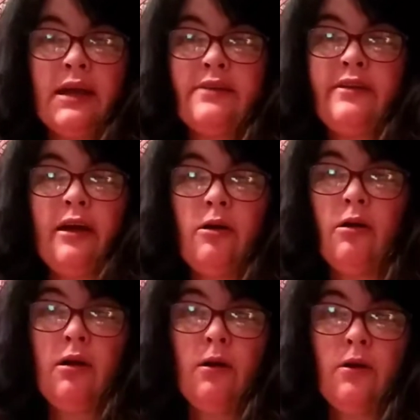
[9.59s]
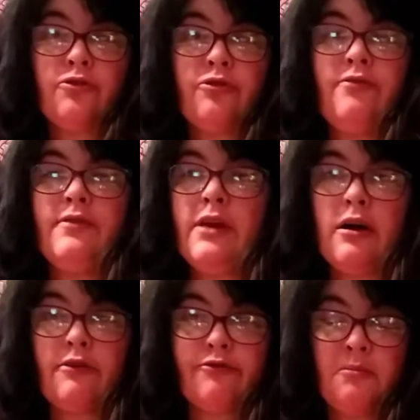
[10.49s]
Terror Trivia
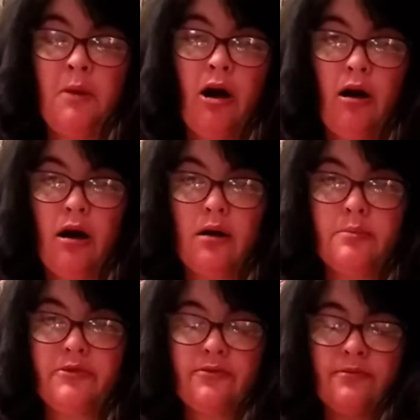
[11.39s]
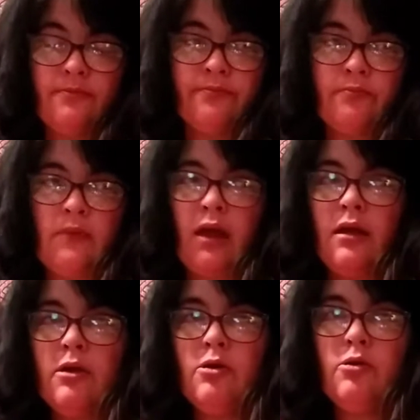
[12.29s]
from Hobbs.
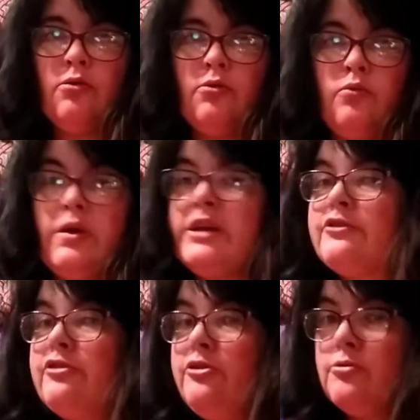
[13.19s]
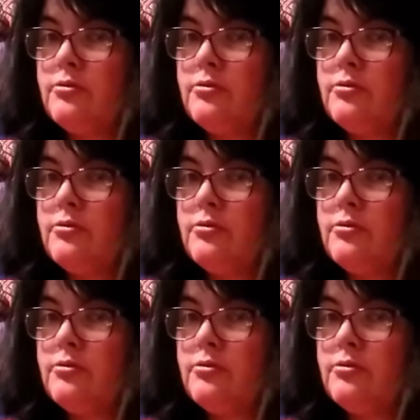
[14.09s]
Week 2.